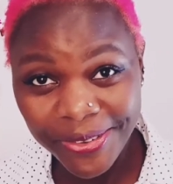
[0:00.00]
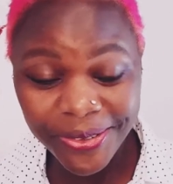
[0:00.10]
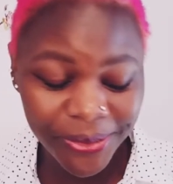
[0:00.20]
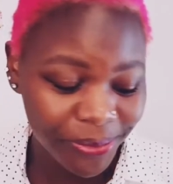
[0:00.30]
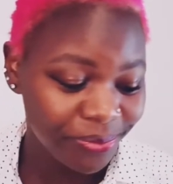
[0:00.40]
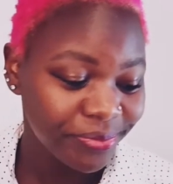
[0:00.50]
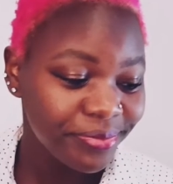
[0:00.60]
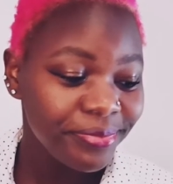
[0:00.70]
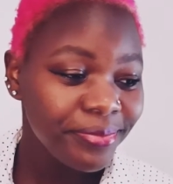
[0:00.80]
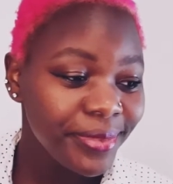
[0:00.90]
You know,
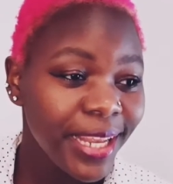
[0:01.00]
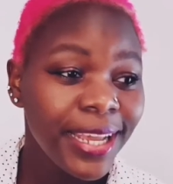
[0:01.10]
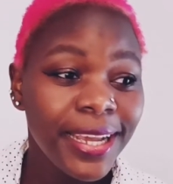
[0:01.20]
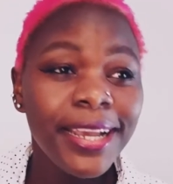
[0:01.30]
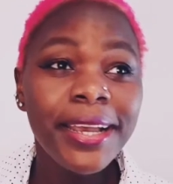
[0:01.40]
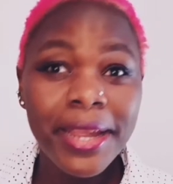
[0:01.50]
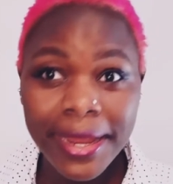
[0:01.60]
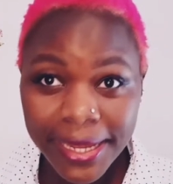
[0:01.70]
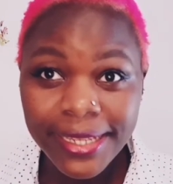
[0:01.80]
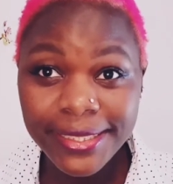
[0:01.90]

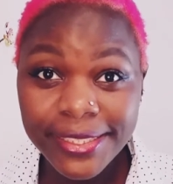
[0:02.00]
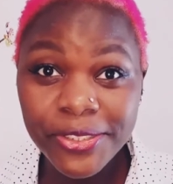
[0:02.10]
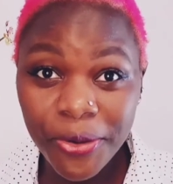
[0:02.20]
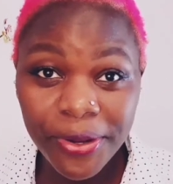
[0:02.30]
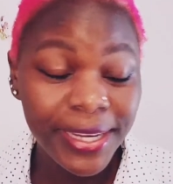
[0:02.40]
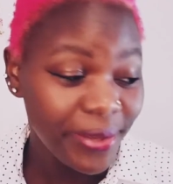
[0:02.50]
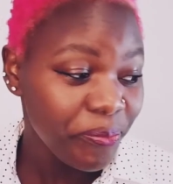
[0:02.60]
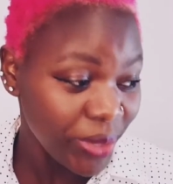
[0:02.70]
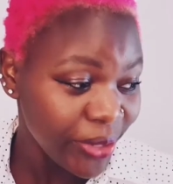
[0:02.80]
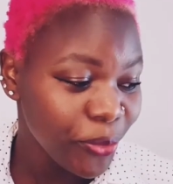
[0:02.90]
it is
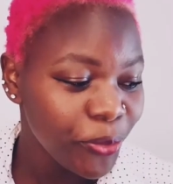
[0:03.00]
only me